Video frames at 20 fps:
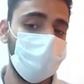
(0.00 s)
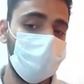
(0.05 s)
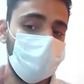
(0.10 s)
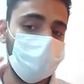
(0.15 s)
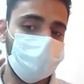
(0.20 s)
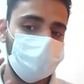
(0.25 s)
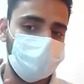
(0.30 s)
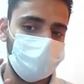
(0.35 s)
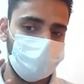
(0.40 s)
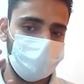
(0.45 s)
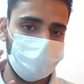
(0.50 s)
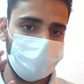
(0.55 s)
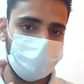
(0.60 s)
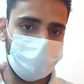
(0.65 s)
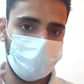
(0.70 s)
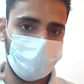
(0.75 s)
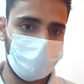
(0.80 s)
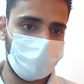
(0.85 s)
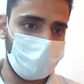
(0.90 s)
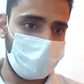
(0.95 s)
So
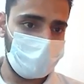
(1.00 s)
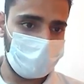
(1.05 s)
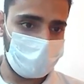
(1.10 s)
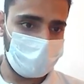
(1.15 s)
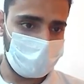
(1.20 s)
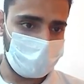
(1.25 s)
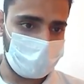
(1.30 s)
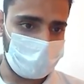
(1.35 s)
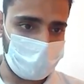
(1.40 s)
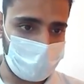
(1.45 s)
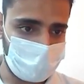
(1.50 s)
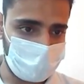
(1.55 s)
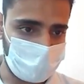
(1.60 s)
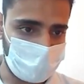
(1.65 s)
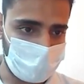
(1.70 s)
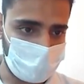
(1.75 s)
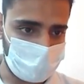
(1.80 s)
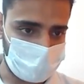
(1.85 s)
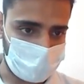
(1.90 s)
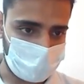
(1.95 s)
while returning, let me tell
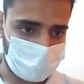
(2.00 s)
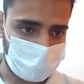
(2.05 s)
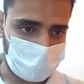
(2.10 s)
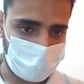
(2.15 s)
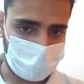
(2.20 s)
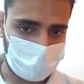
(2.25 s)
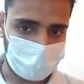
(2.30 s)
you something.